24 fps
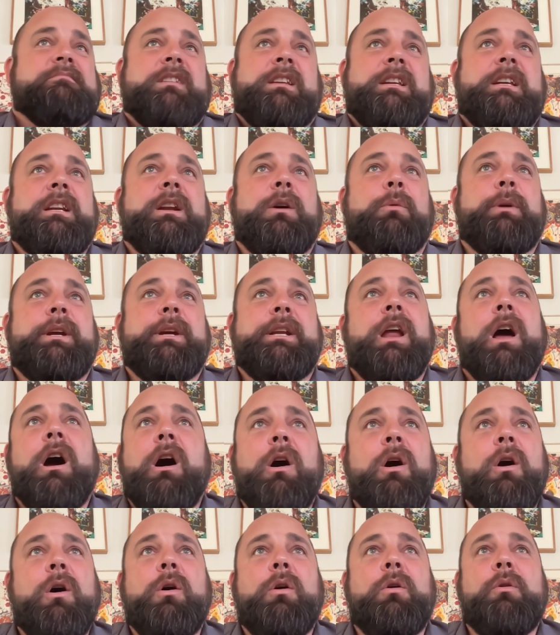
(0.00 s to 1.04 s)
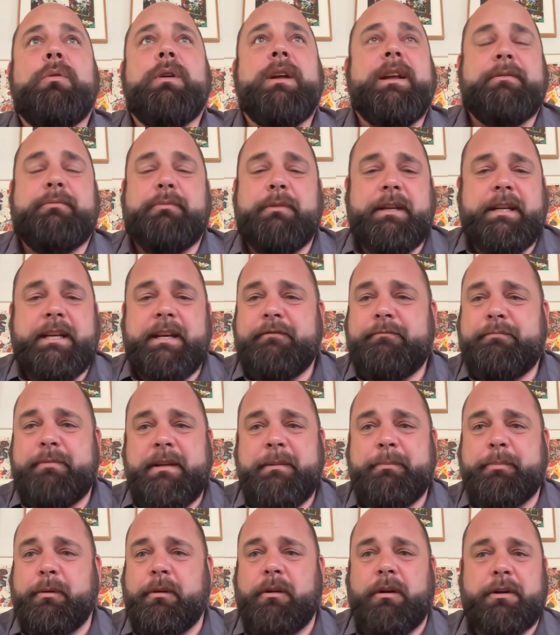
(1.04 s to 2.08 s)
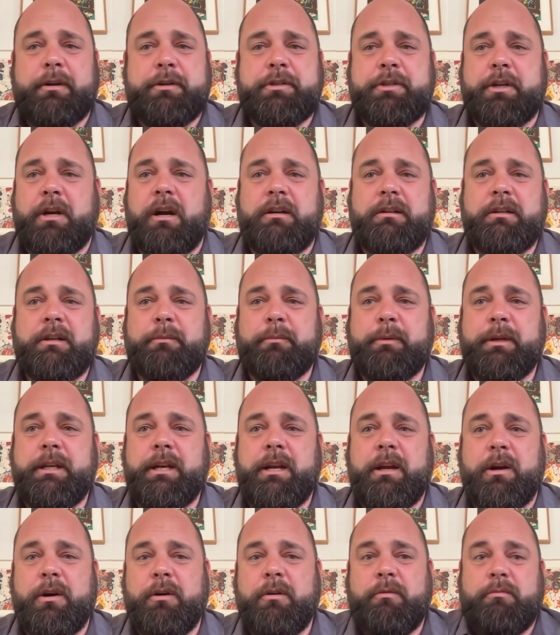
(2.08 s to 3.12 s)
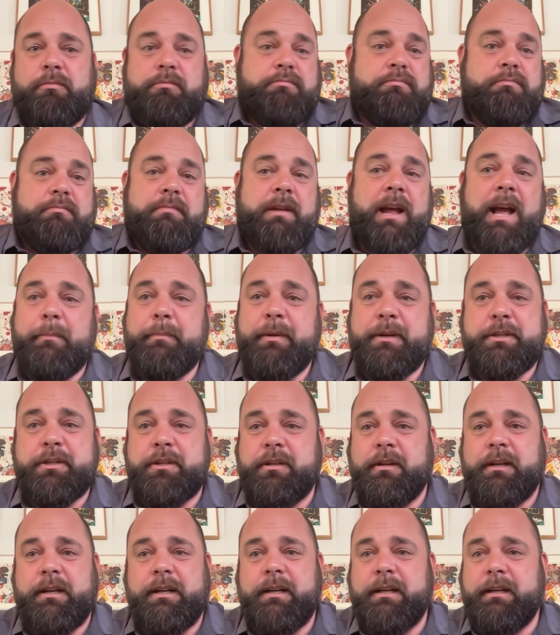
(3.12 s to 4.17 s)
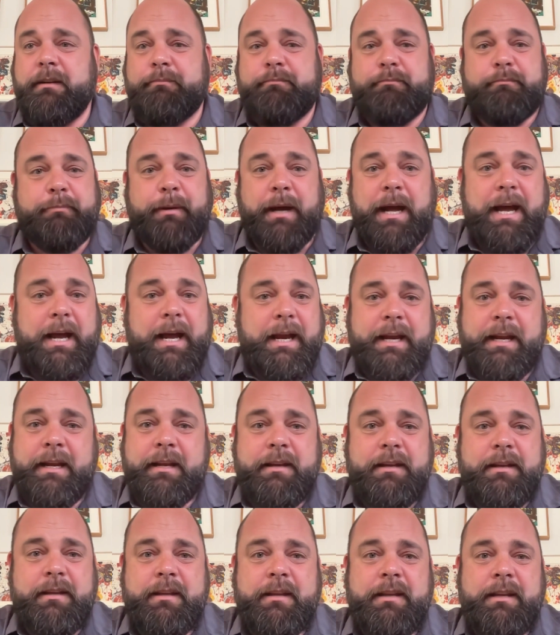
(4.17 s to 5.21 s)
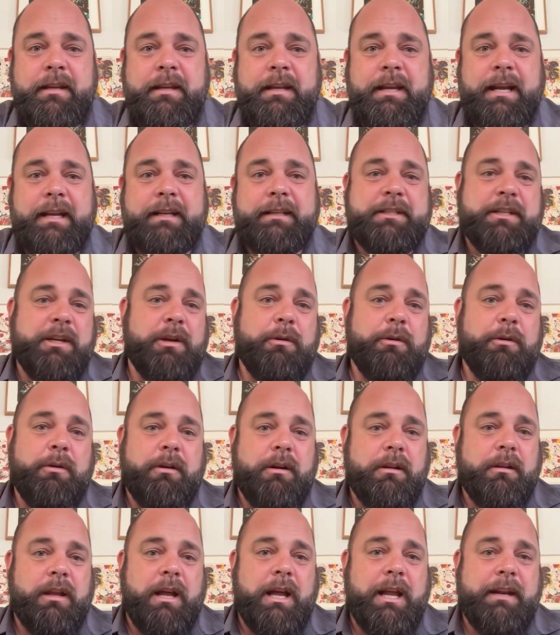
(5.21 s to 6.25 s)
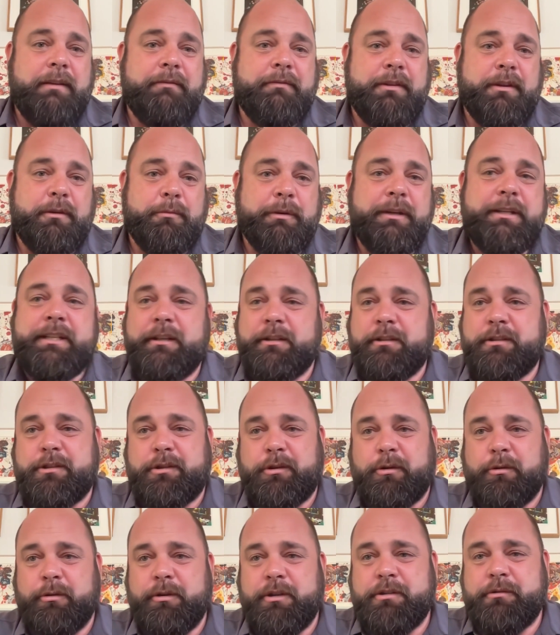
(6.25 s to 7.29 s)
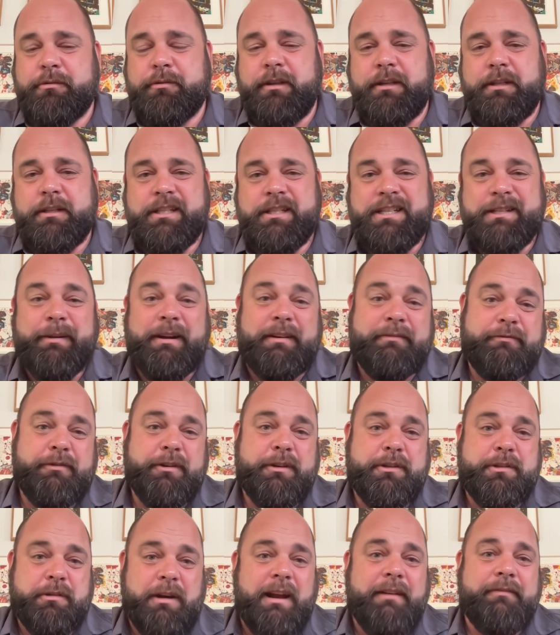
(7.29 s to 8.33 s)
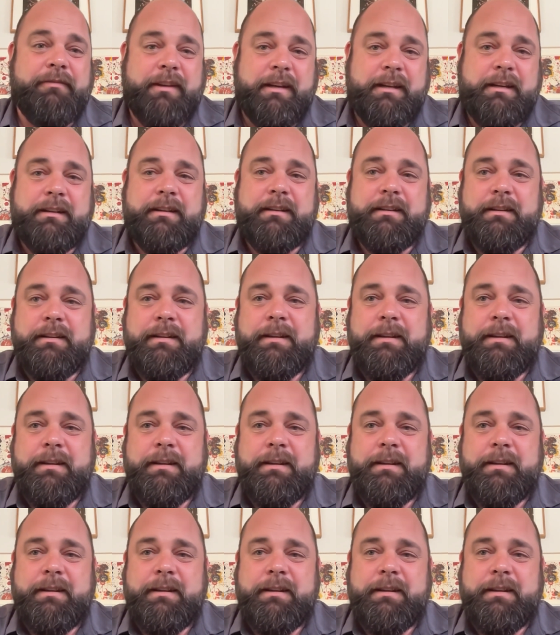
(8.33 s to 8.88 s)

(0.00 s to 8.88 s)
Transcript: We know if we give people our chocolate, we know how much they're going to buy, and so a lot of the retail store is really just about foot traffic.